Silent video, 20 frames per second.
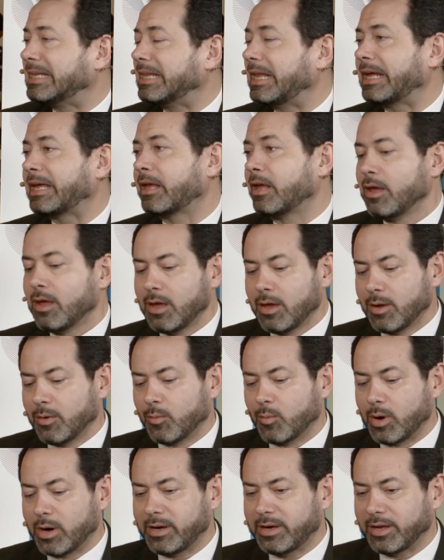Like
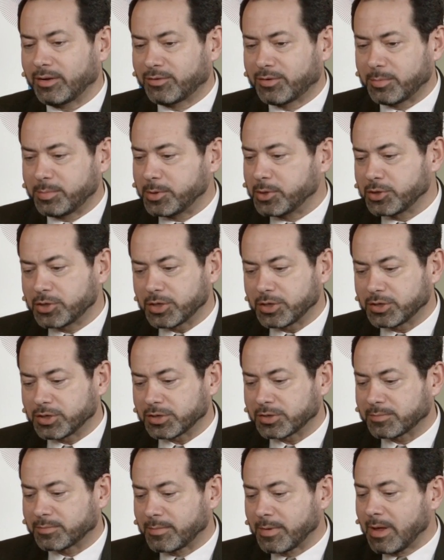one distribution
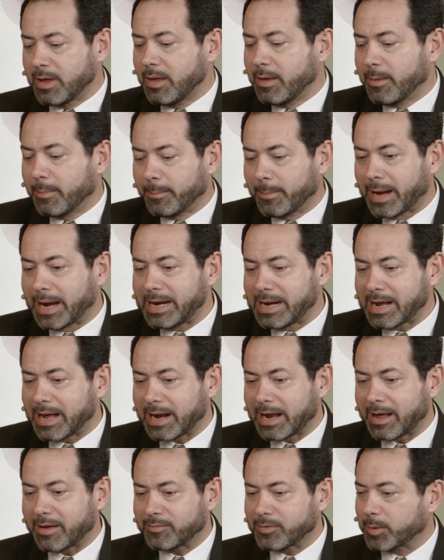just might
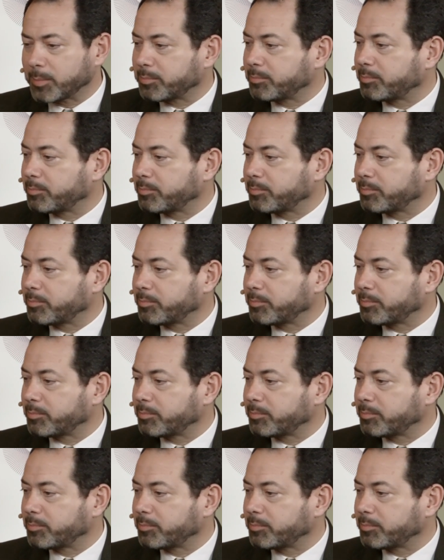not have